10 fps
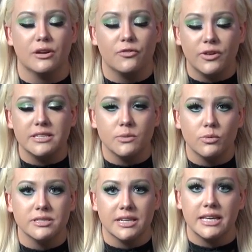They're afraid
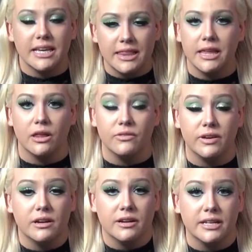someone's gonna get in the
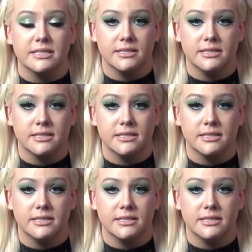elevator and get